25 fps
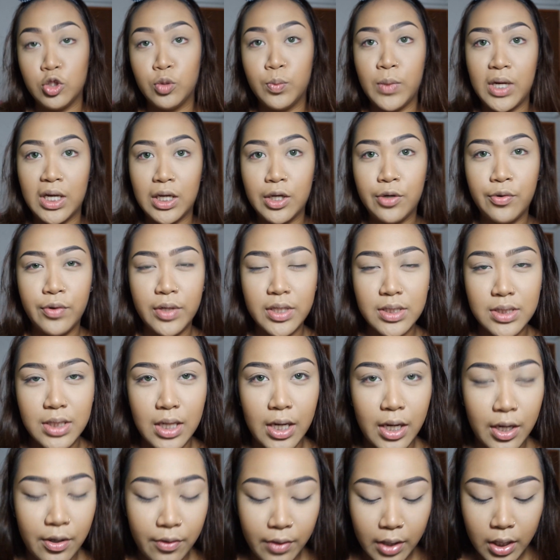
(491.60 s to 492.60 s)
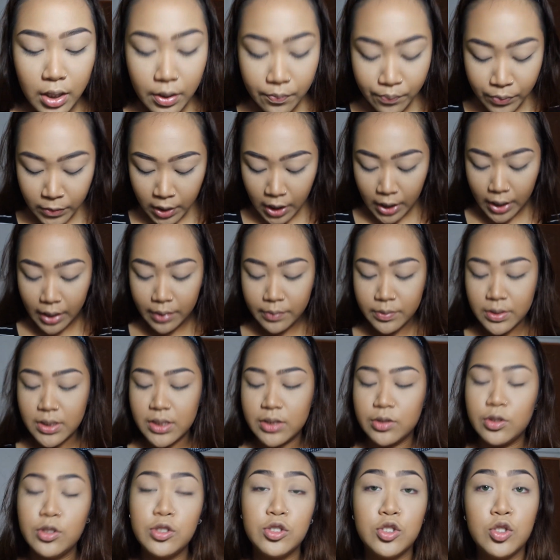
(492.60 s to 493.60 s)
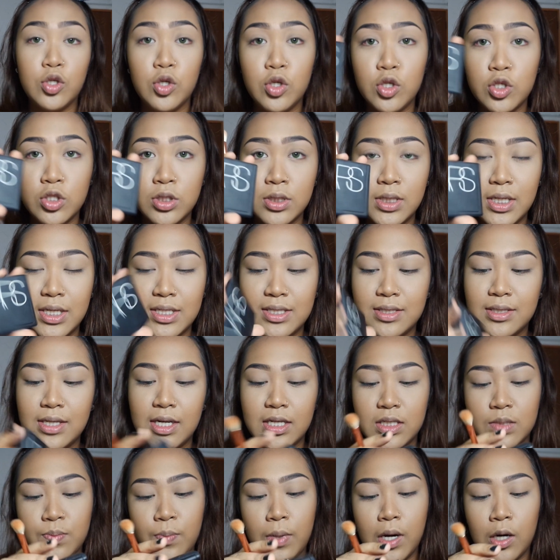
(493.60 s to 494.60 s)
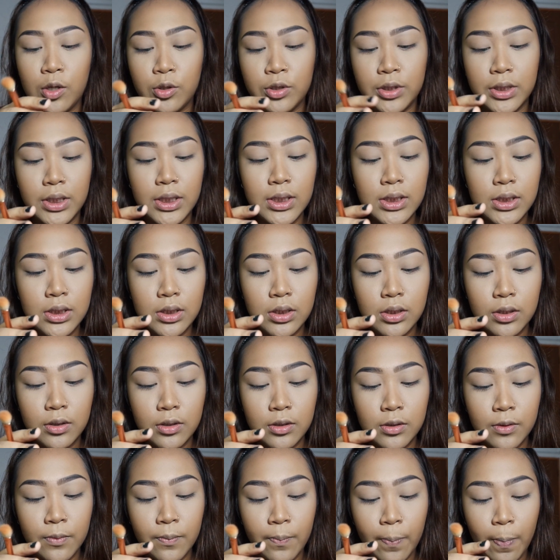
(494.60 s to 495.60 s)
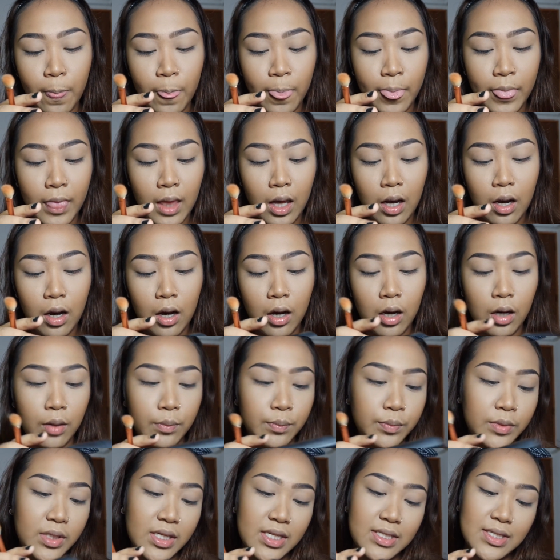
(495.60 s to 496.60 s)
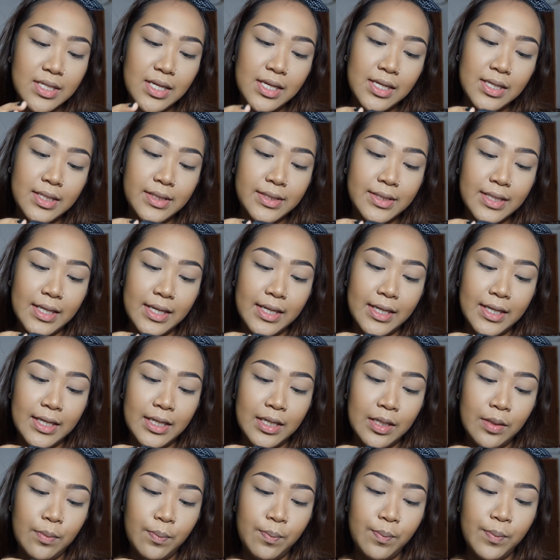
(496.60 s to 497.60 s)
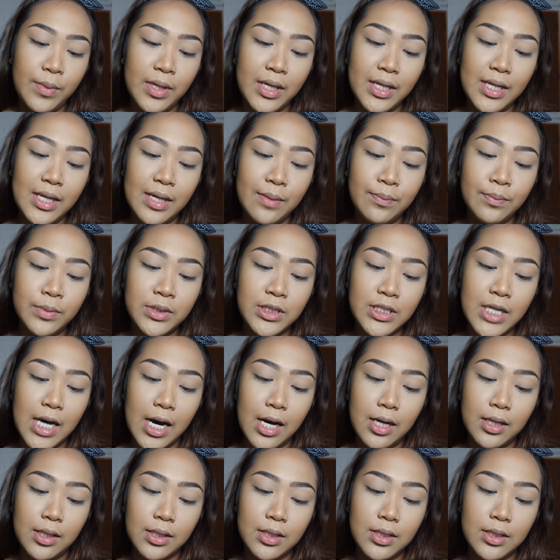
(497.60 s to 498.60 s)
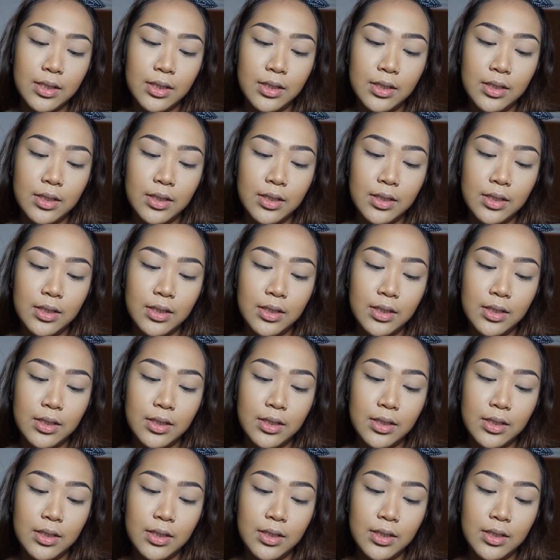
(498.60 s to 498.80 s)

do my crease area. I'm just going to use this NARS powder. This is in medium dark